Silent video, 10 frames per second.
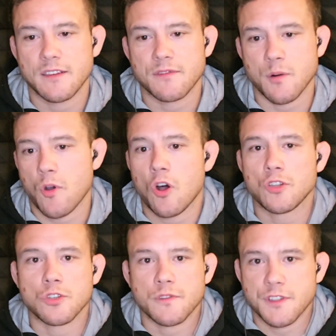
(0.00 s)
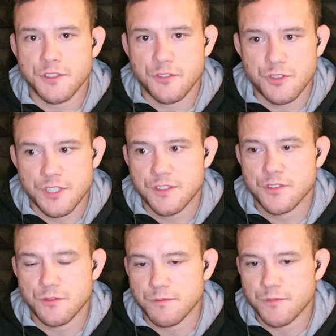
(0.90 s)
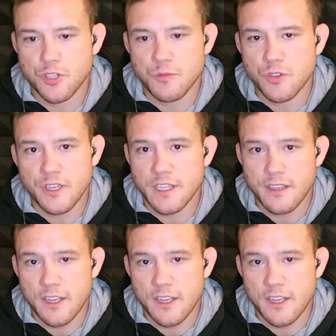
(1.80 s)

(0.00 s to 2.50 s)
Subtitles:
from all over the jiu-jitsu community